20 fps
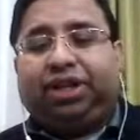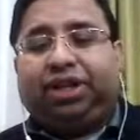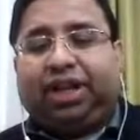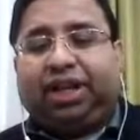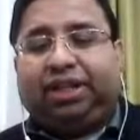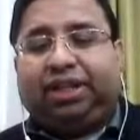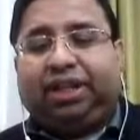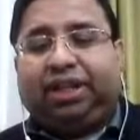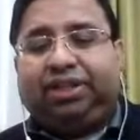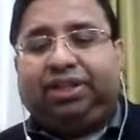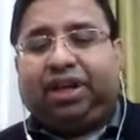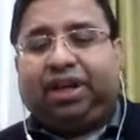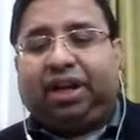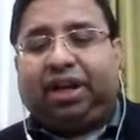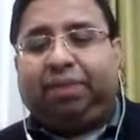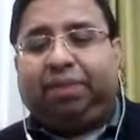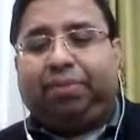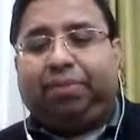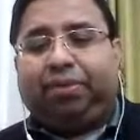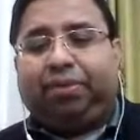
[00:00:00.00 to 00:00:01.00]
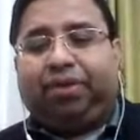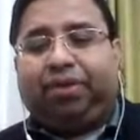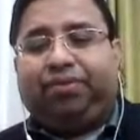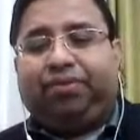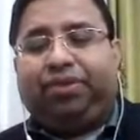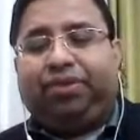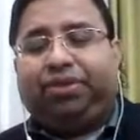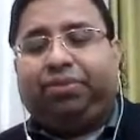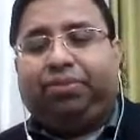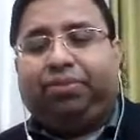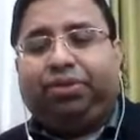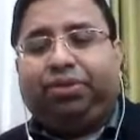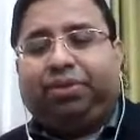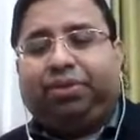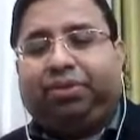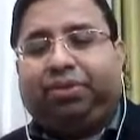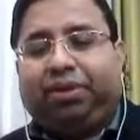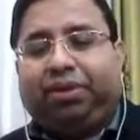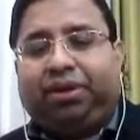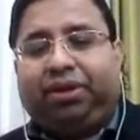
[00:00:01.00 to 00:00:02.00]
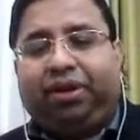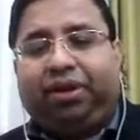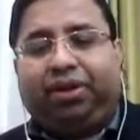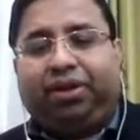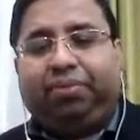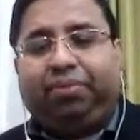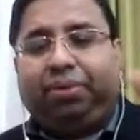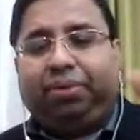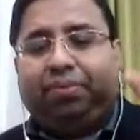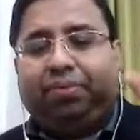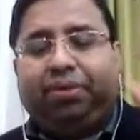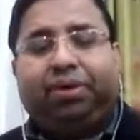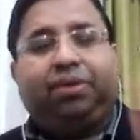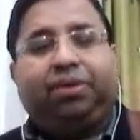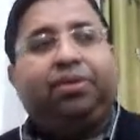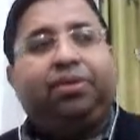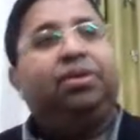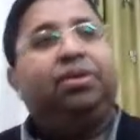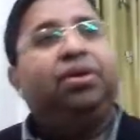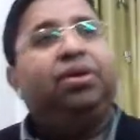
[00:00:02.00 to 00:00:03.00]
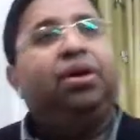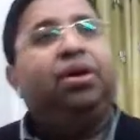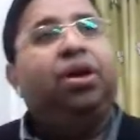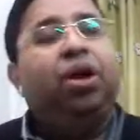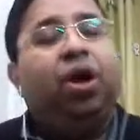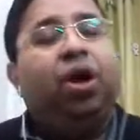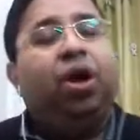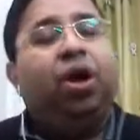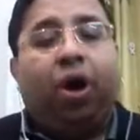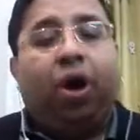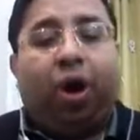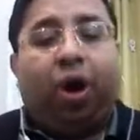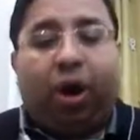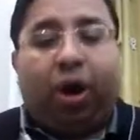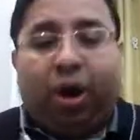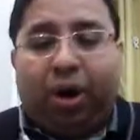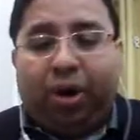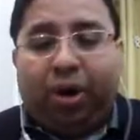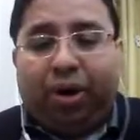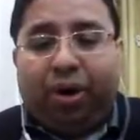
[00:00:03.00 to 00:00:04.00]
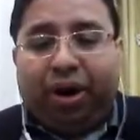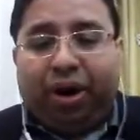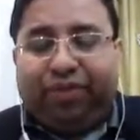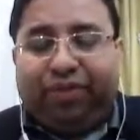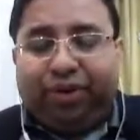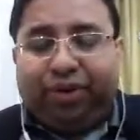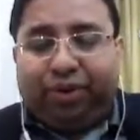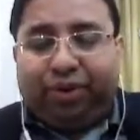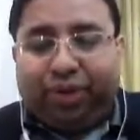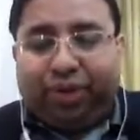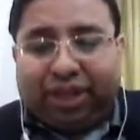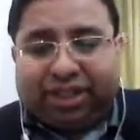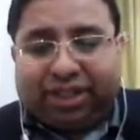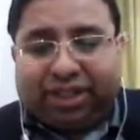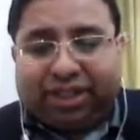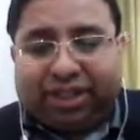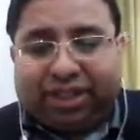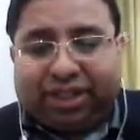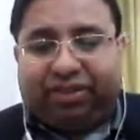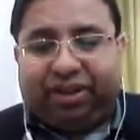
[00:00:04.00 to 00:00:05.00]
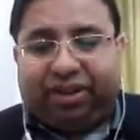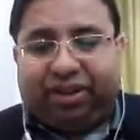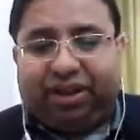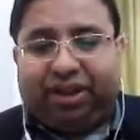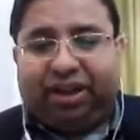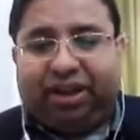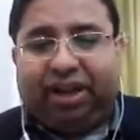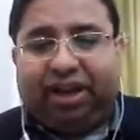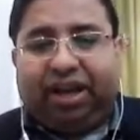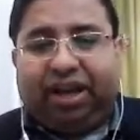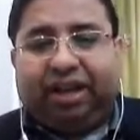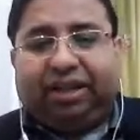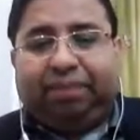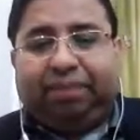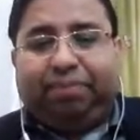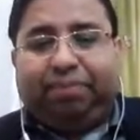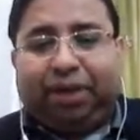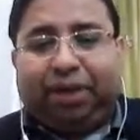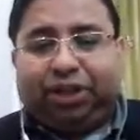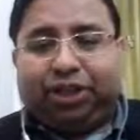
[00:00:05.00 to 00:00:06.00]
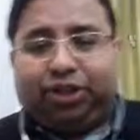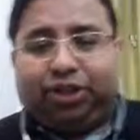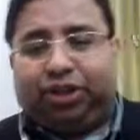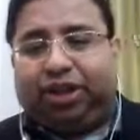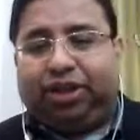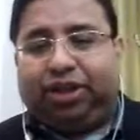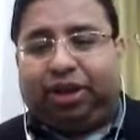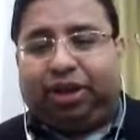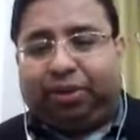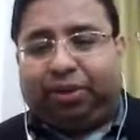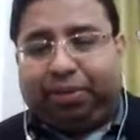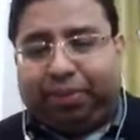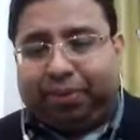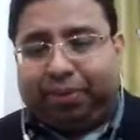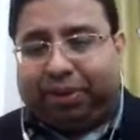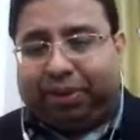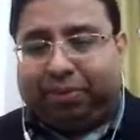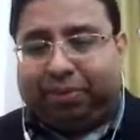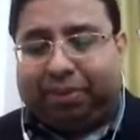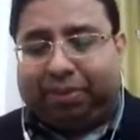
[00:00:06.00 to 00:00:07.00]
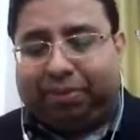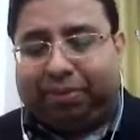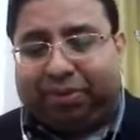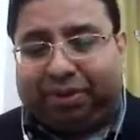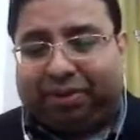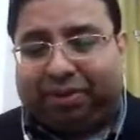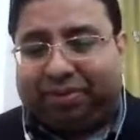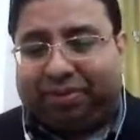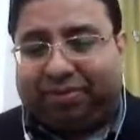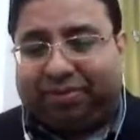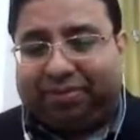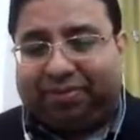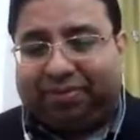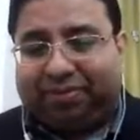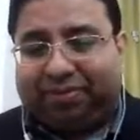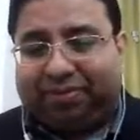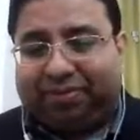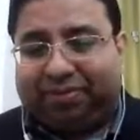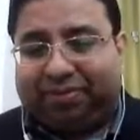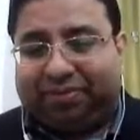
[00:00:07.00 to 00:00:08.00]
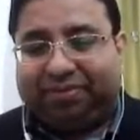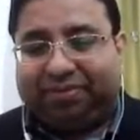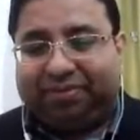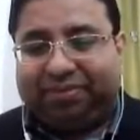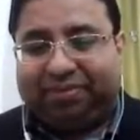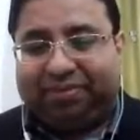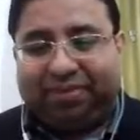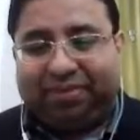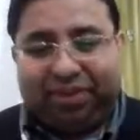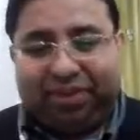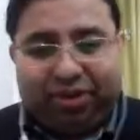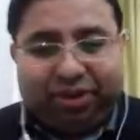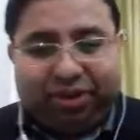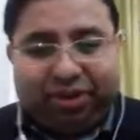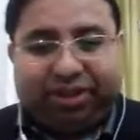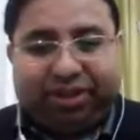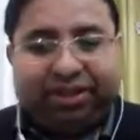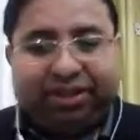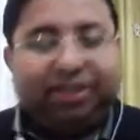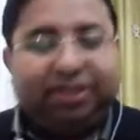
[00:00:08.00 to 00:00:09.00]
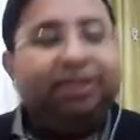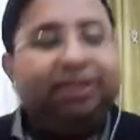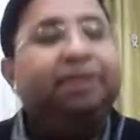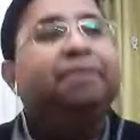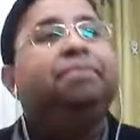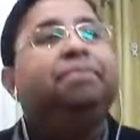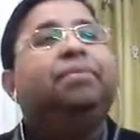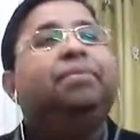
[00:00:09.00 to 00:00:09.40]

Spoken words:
just check the journal paper, conference, or book chapter. You can prepare. Or if you do the survey, the based on that you have to prepare the paper. Two things.